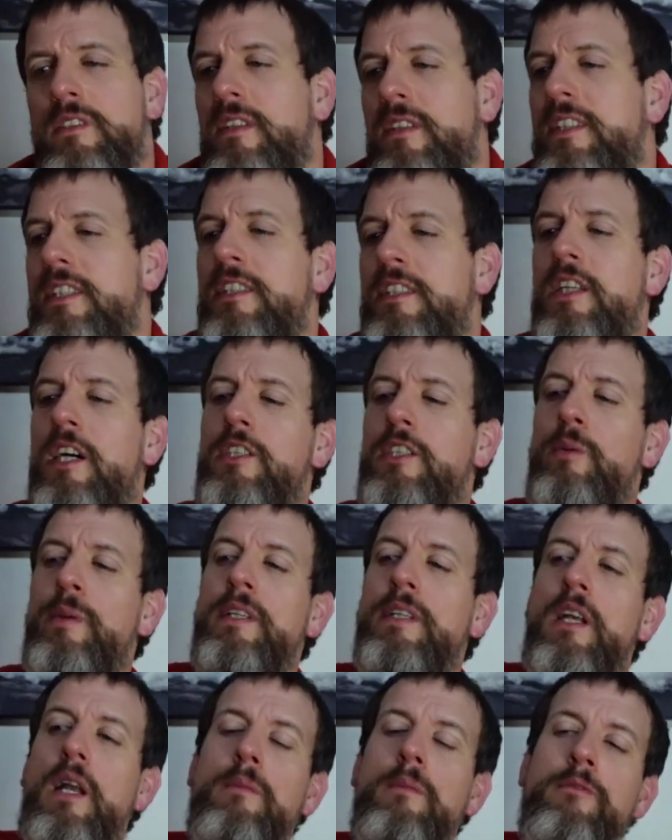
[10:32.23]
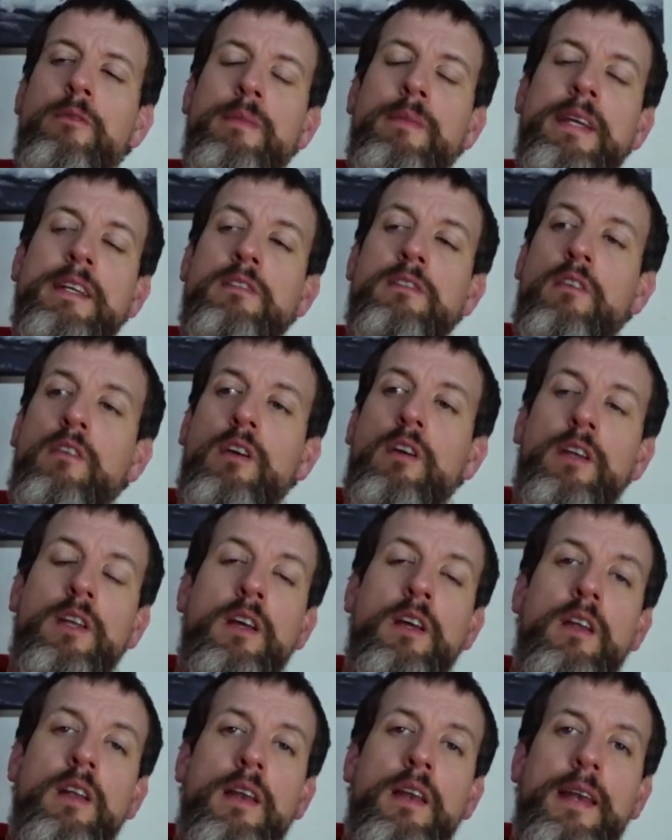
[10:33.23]
So this is Nadal Islam from East Oran,
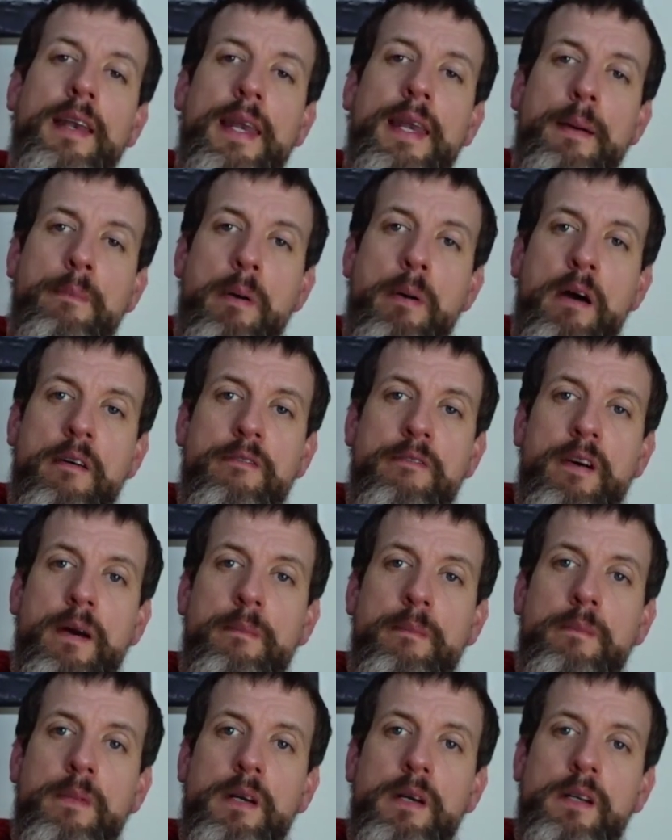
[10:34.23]
Le Parfum.